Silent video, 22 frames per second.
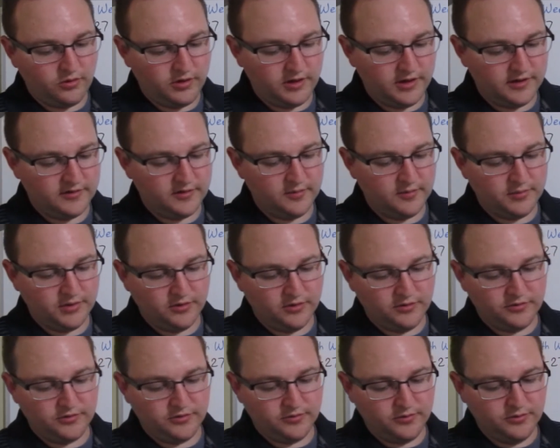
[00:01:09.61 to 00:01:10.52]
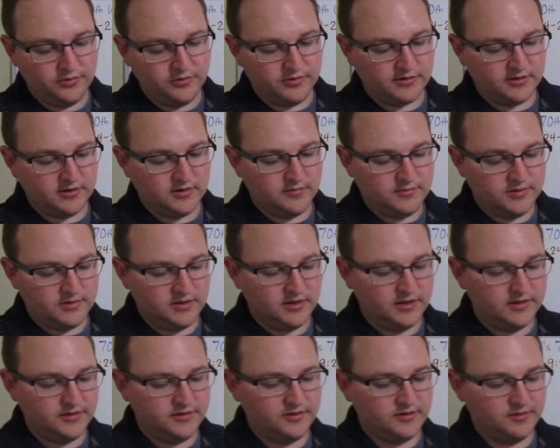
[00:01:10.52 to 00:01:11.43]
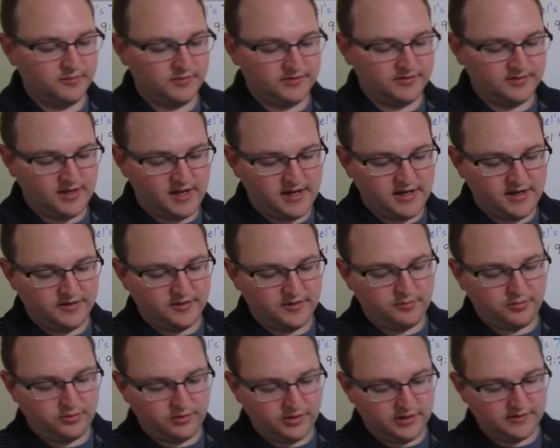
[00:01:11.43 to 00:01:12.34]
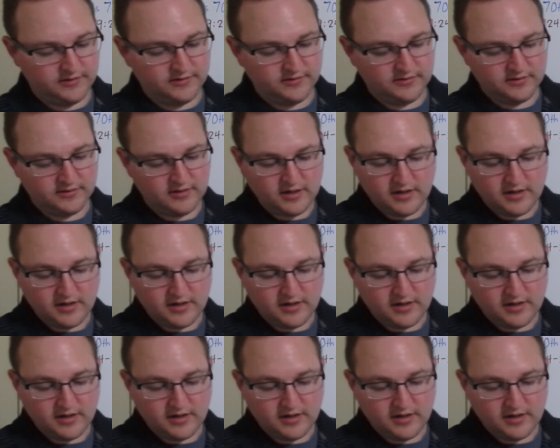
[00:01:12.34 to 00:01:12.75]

and to build Jerusalem unto the Messiah the Prince